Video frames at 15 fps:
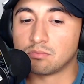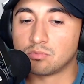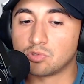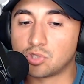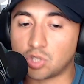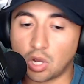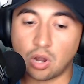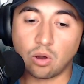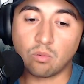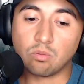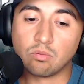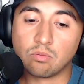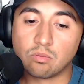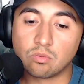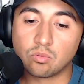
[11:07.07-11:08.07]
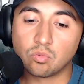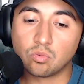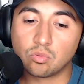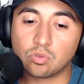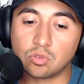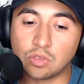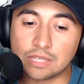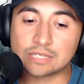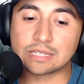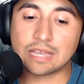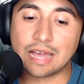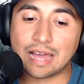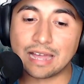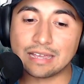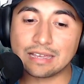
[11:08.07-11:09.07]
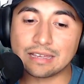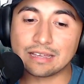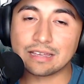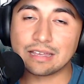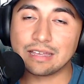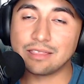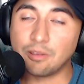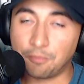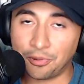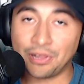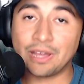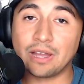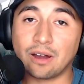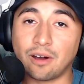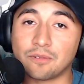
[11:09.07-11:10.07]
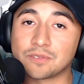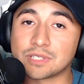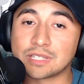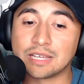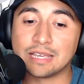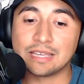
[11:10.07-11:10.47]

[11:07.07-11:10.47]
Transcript: So this guy in the playoffs,